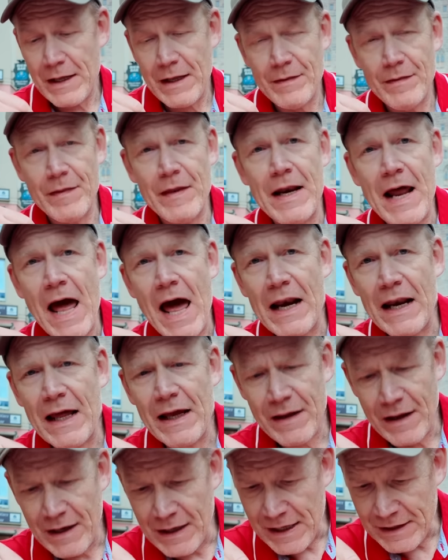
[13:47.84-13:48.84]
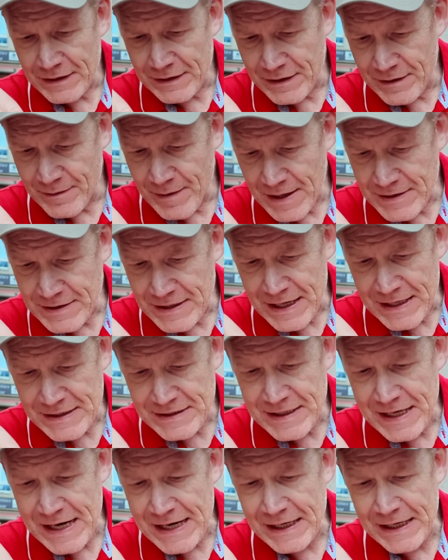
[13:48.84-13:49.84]
Then I like has a nice
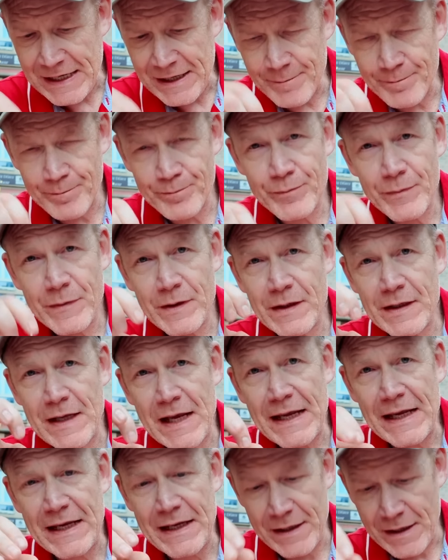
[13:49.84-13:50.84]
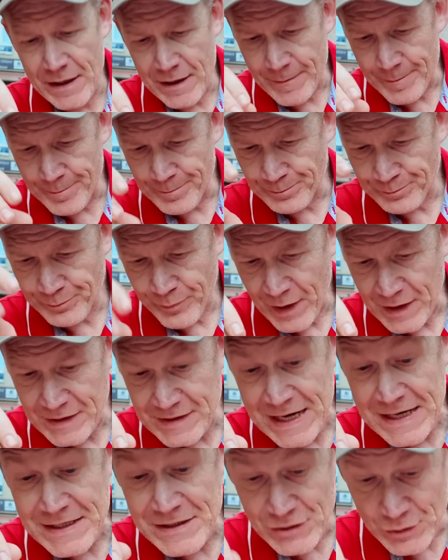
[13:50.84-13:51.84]
tangy
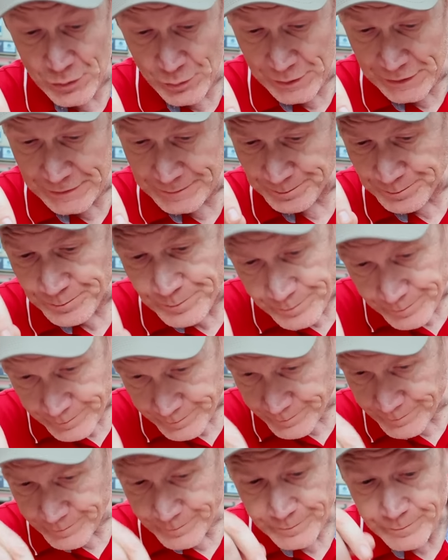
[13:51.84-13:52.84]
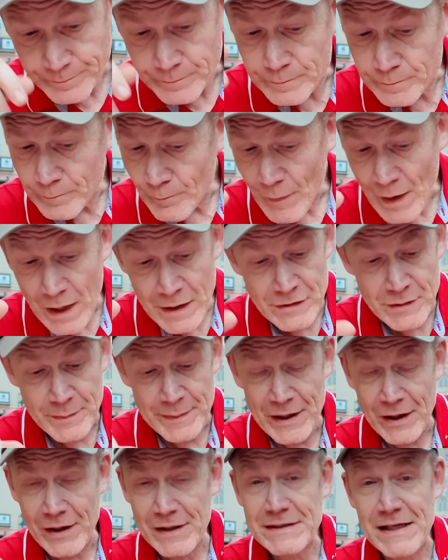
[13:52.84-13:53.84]
taste to it. To
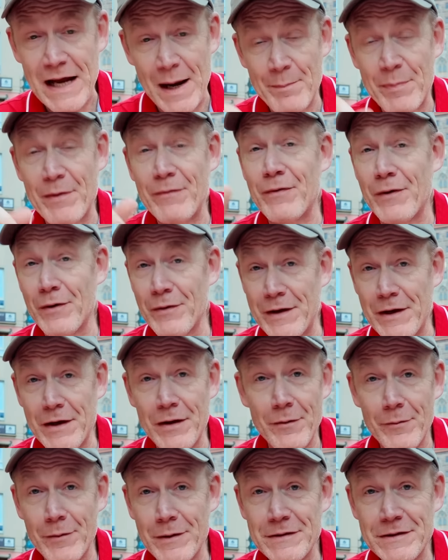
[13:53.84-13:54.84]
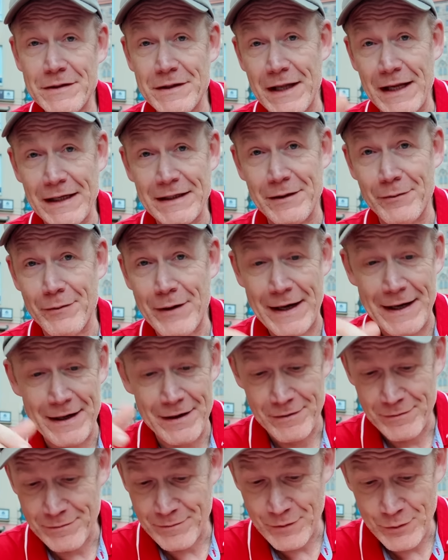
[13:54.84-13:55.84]
be honest, I prefer the other ones, like the
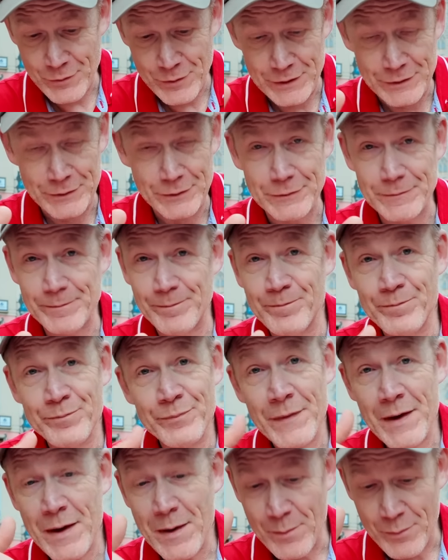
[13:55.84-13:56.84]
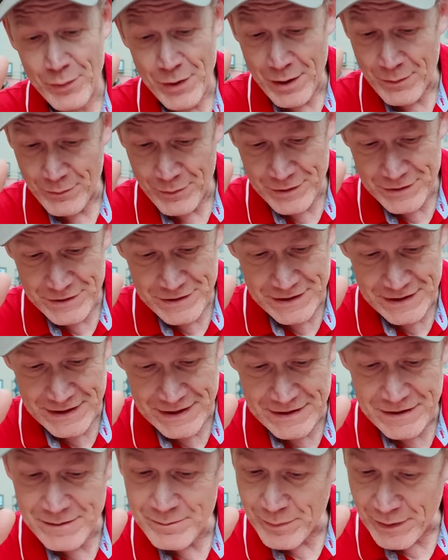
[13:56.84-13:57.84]
regular grilled bratwurst to
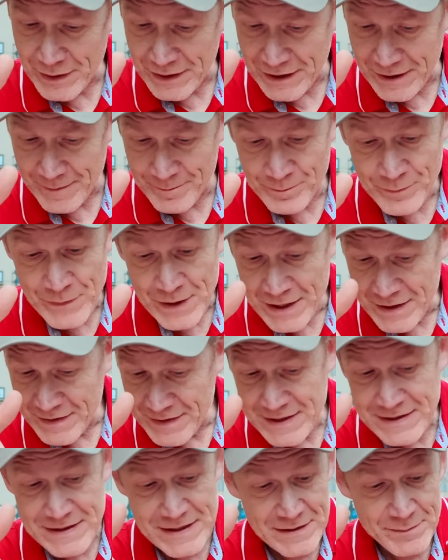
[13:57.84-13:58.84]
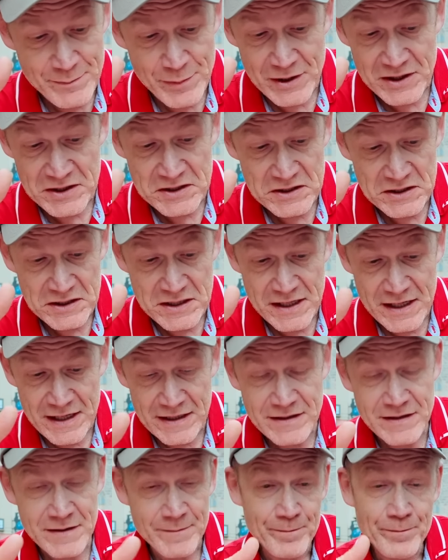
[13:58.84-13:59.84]
this. But this is pretty good, and
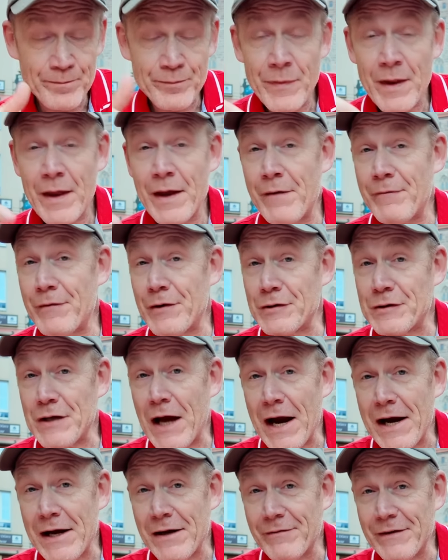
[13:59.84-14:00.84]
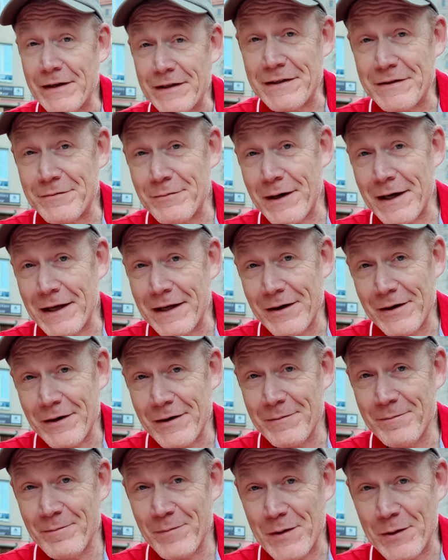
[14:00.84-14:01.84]
it's if you're tired of just
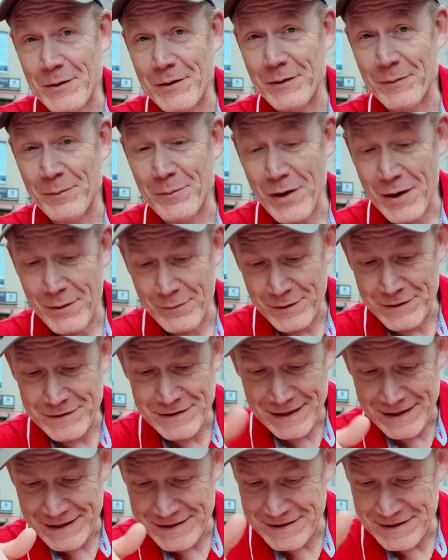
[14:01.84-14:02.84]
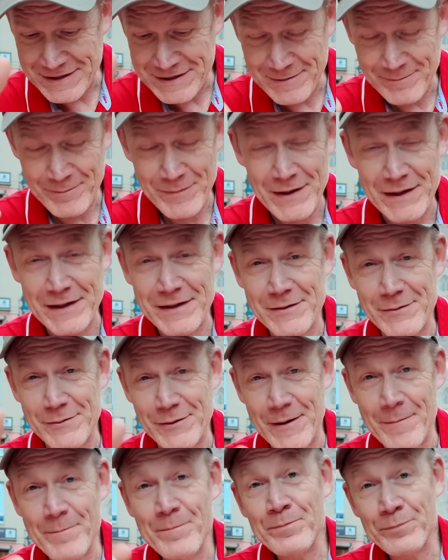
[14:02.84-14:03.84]
regular grilled bratwurst, then this is something
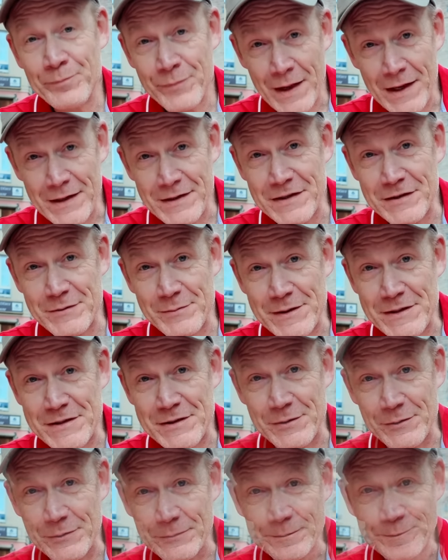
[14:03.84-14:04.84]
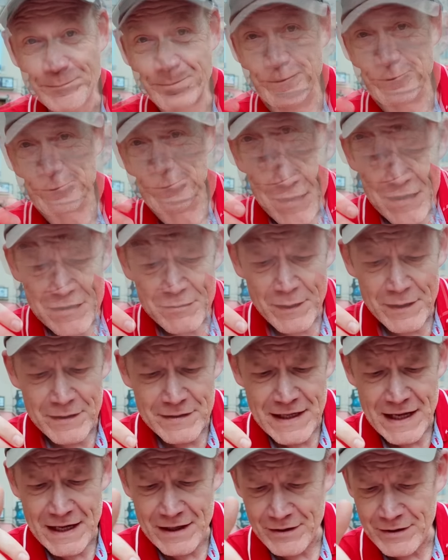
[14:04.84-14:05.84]
to switch to. And for this weather, it's
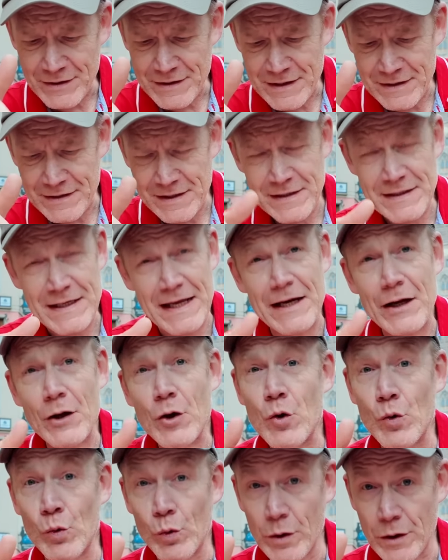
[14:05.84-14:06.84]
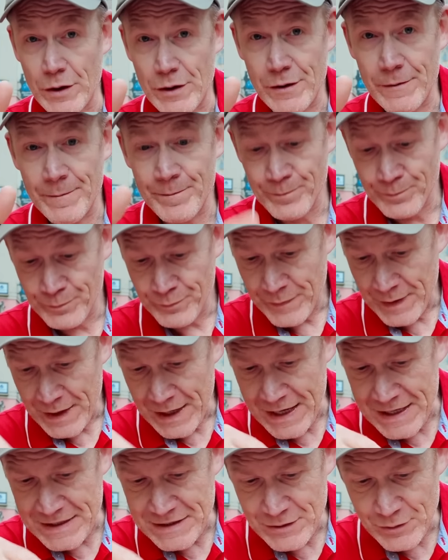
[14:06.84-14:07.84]
kind of good because it's getting cooler,
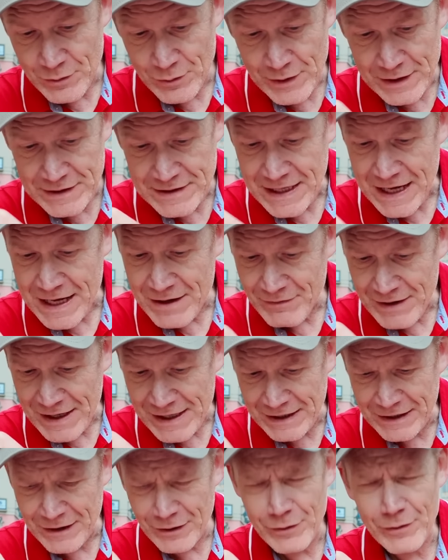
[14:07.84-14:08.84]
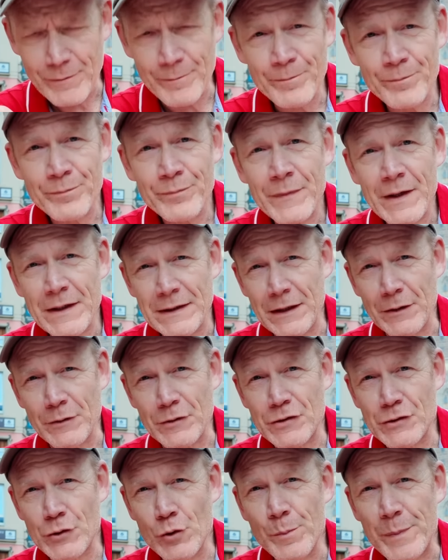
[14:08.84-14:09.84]
and it's kind of like a little
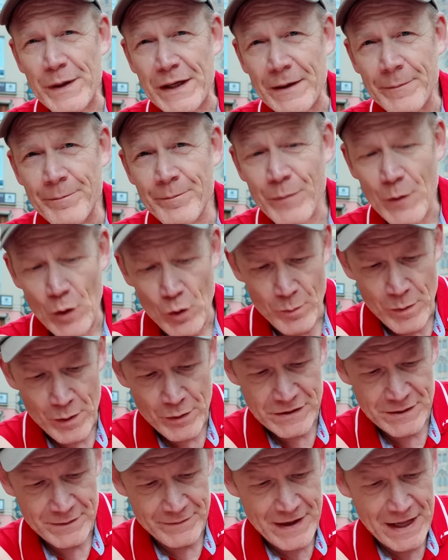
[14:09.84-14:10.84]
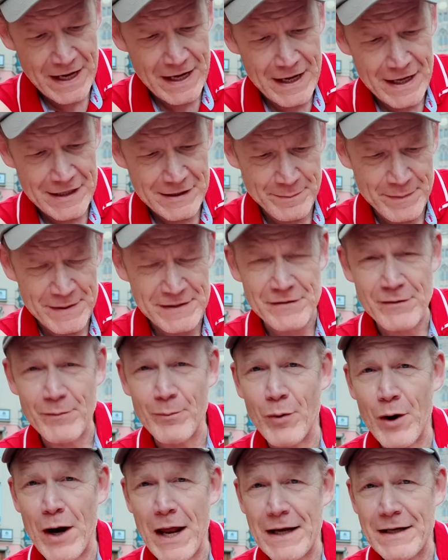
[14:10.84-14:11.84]
soupy almost, and we got a nice piece of
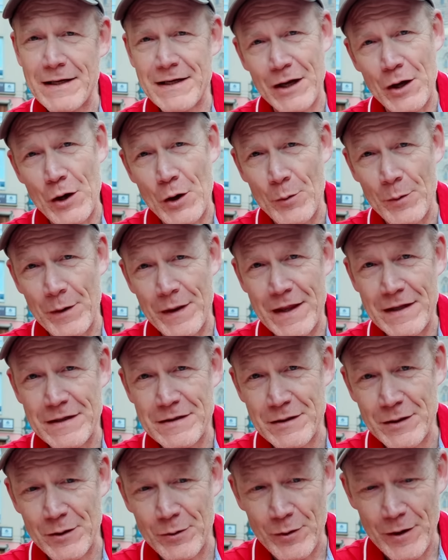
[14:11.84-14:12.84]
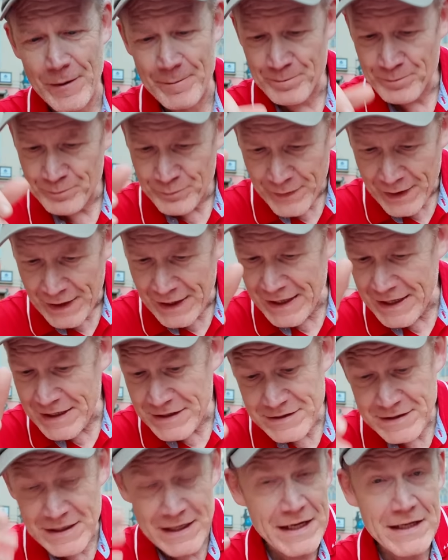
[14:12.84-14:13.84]
bread to go with it. So it
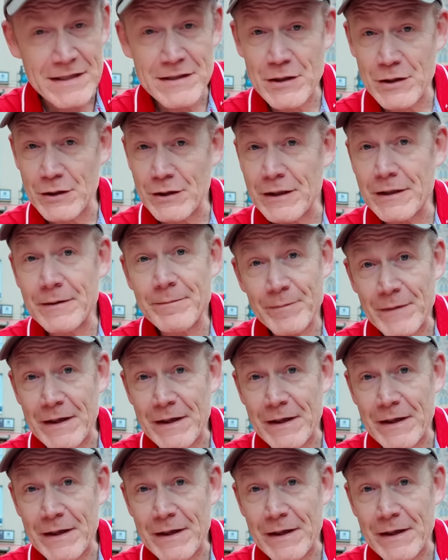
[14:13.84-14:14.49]
is good.